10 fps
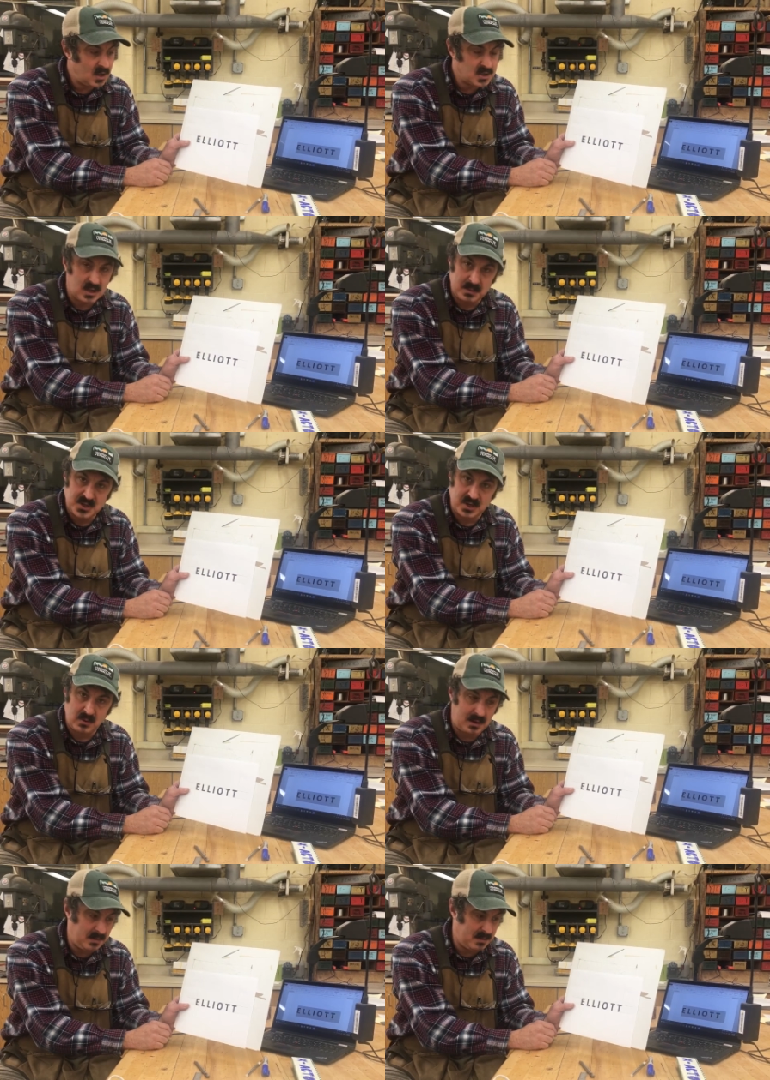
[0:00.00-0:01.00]
So let me show you
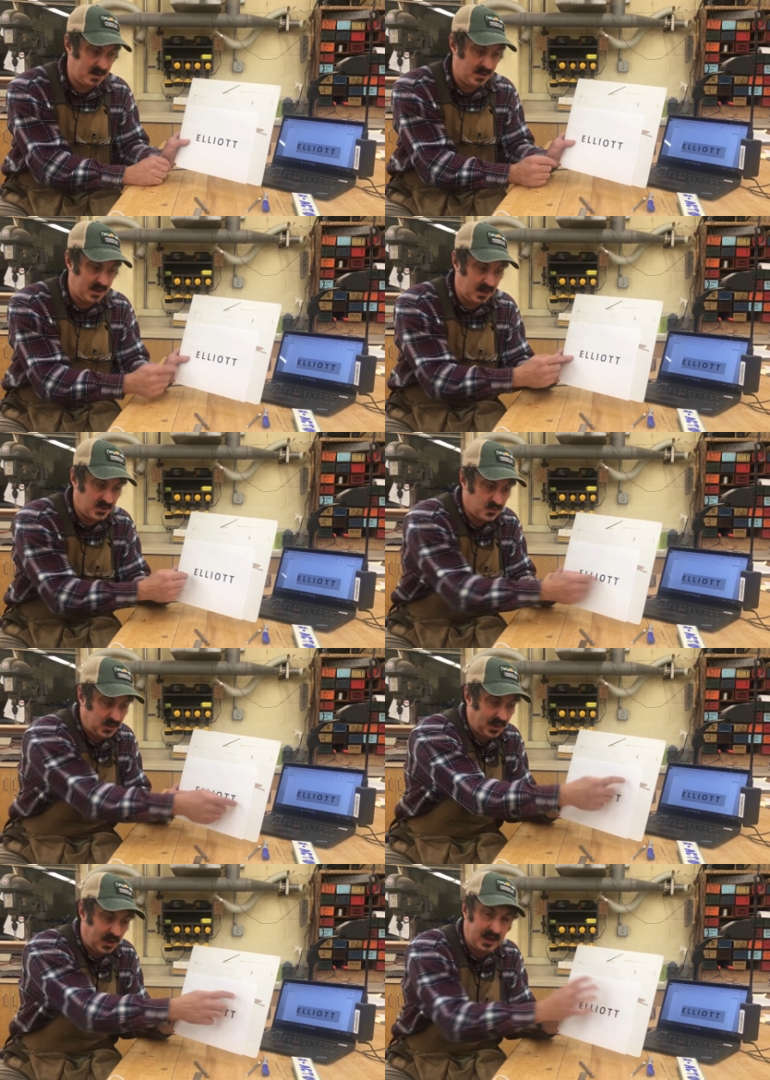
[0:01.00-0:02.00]
what I mean by that. I drew
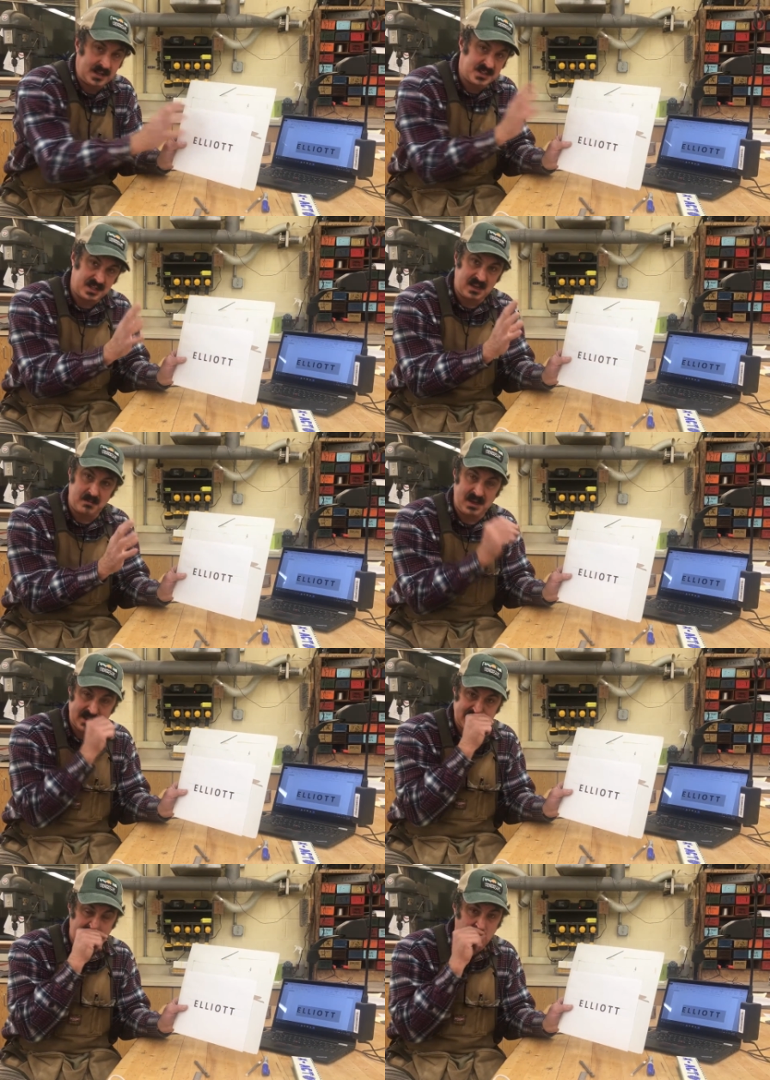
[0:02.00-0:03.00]
the lines to give
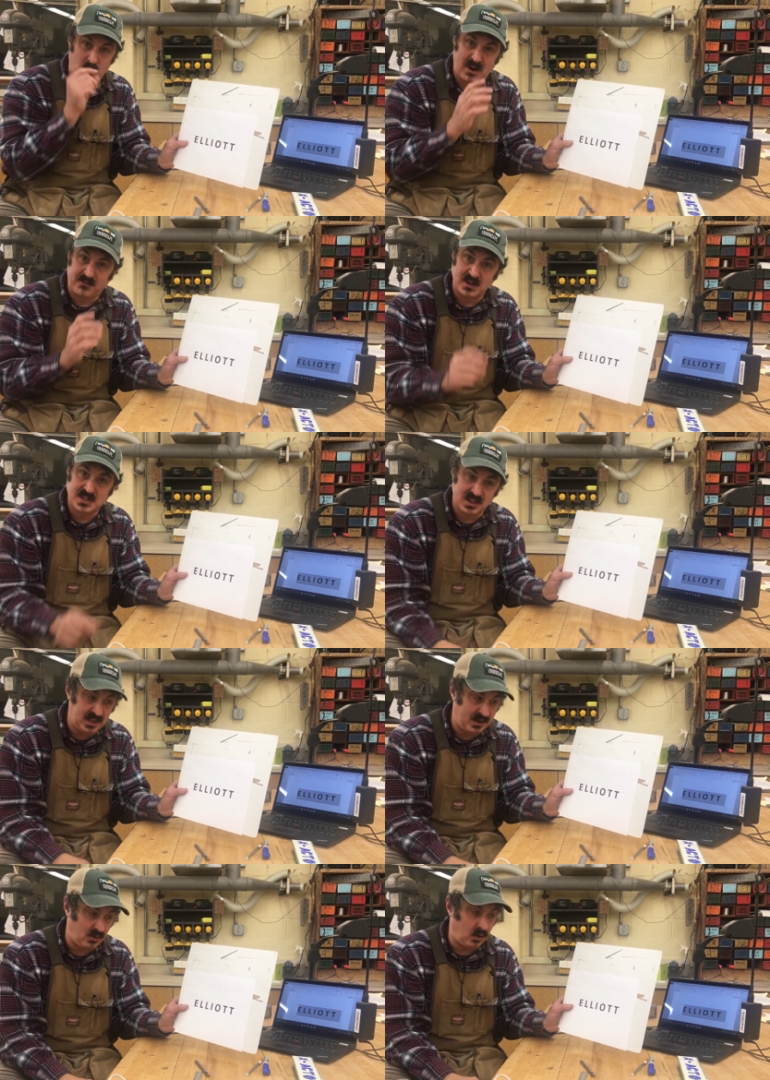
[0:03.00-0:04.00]
me reference
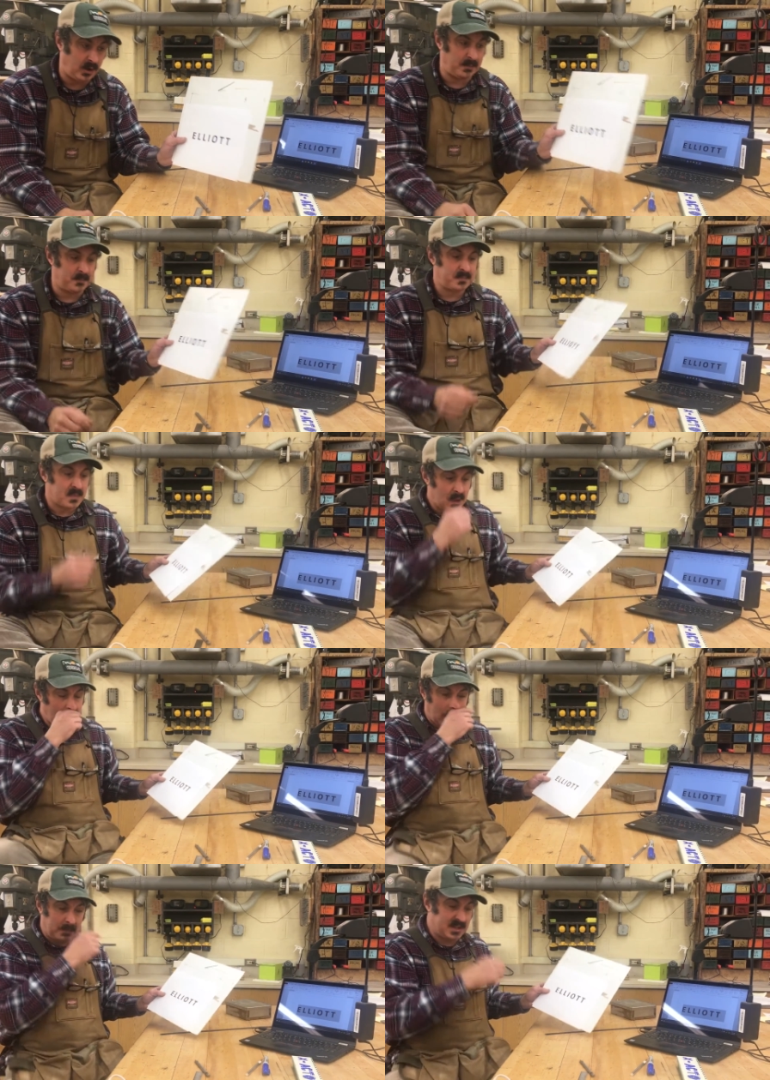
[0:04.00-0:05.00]
later on.
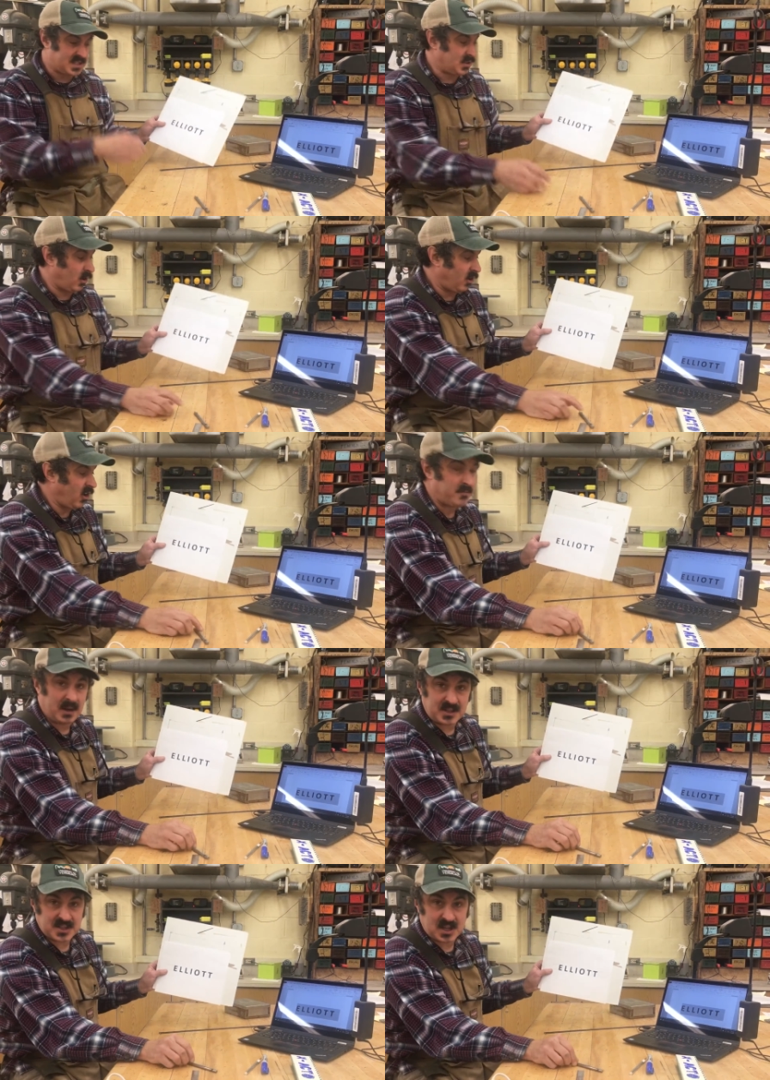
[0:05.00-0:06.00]
I'm gonna start off
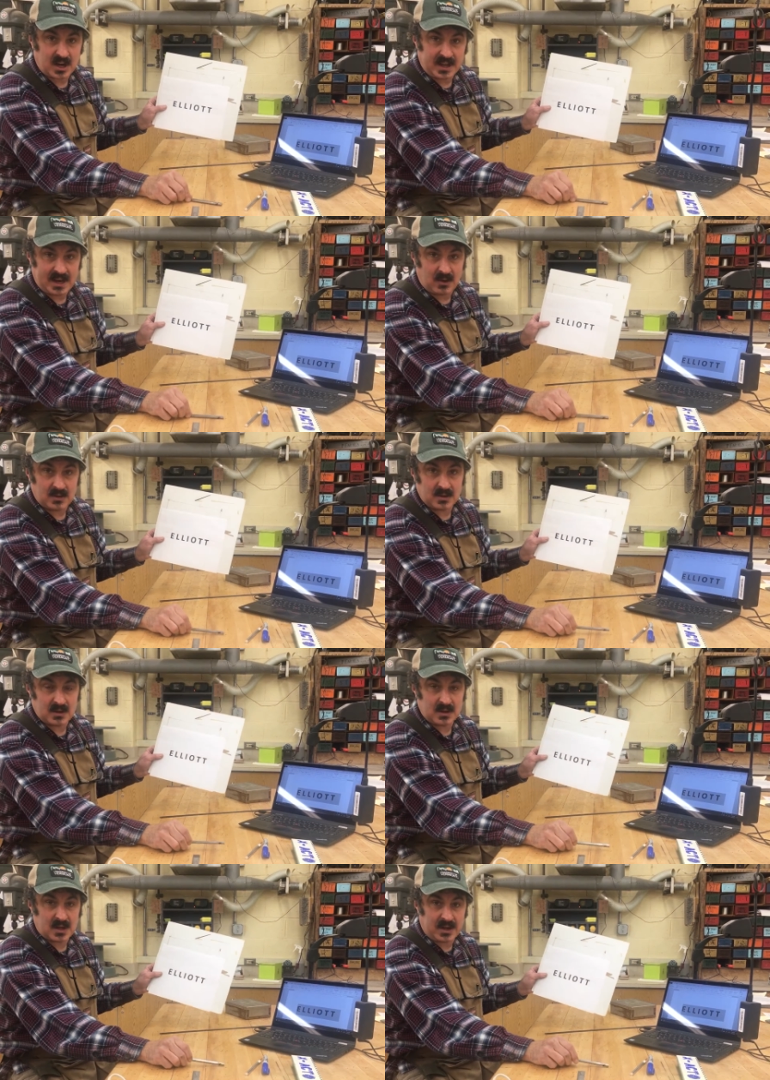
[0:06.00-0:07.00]
by just cutting out,
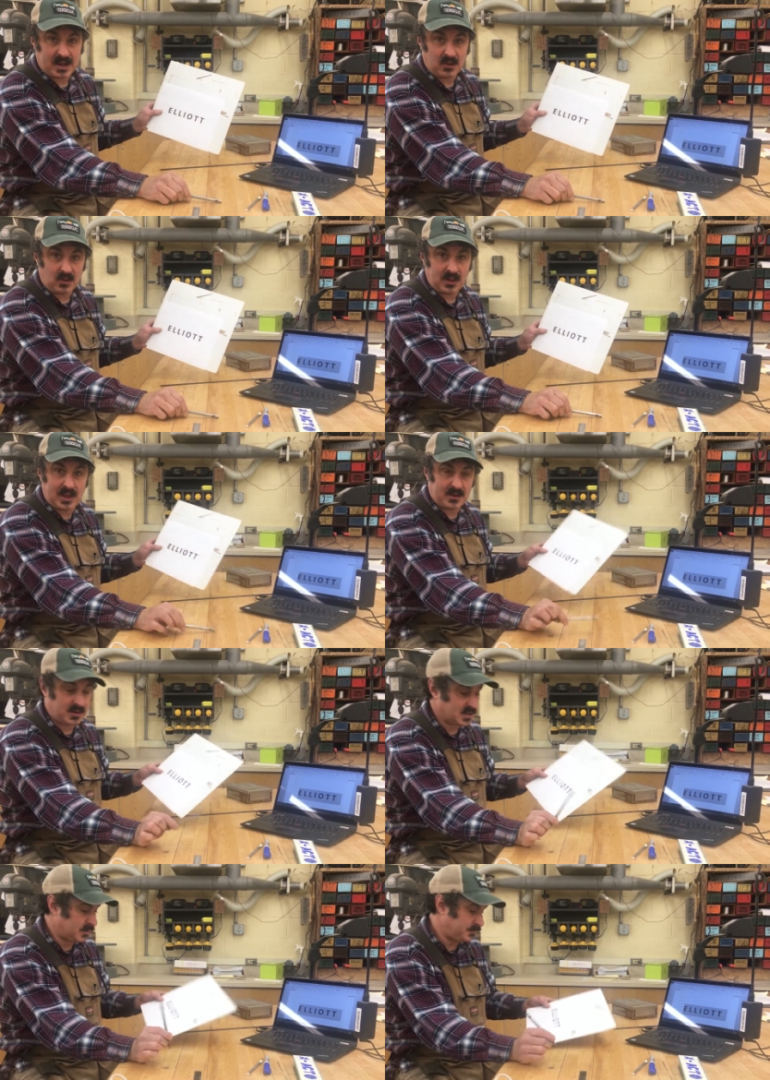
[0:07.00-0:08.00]
cutting out all the
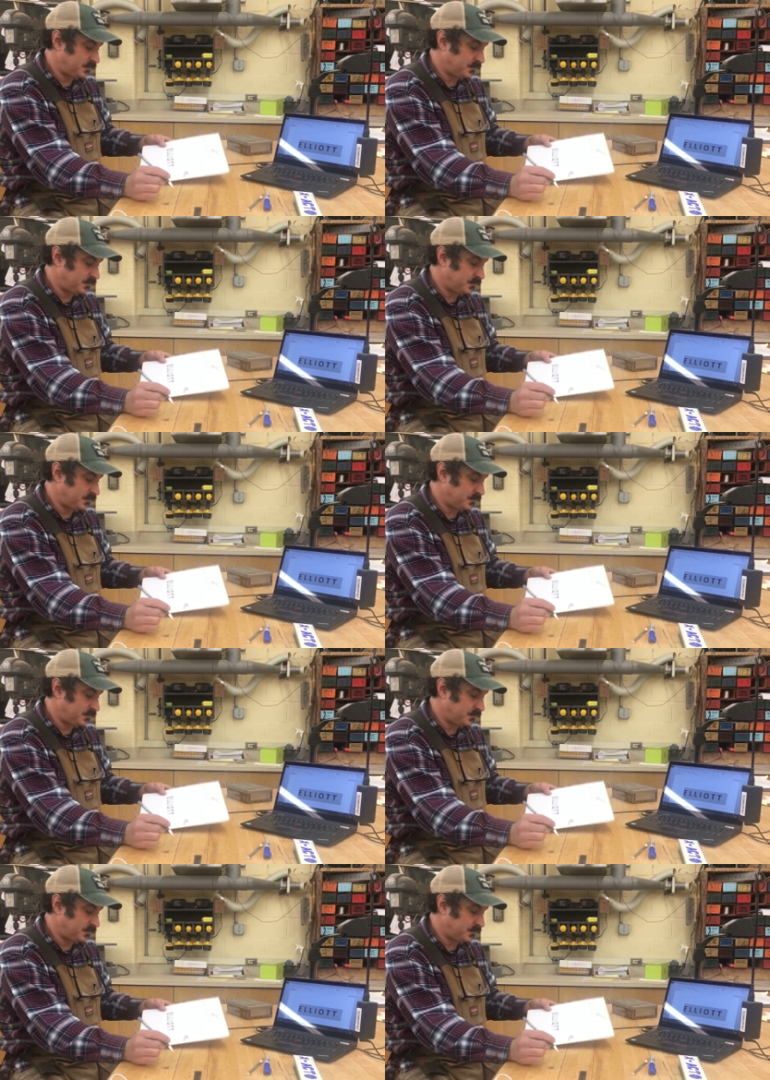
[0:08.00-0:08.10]
letters.